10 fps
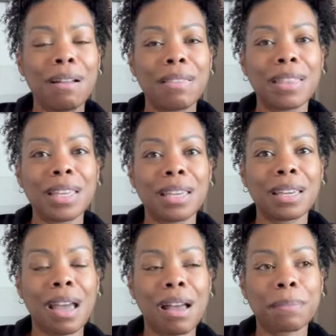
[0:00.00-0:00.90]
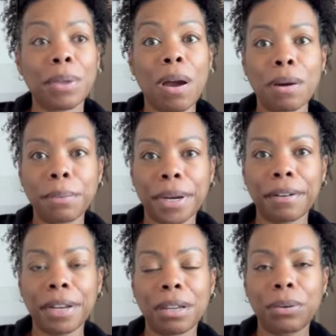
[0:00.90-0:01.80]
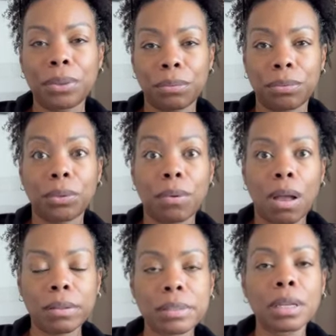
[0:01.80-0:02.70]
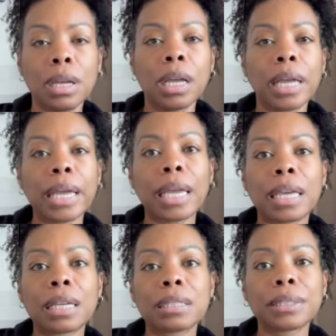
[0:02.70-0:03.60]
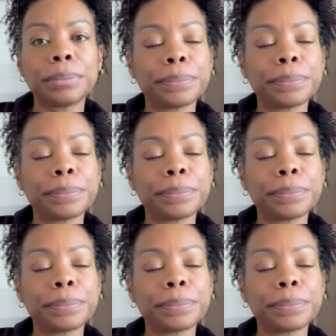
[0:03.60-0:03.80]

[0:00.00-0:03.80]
the harbor area or the rocks, and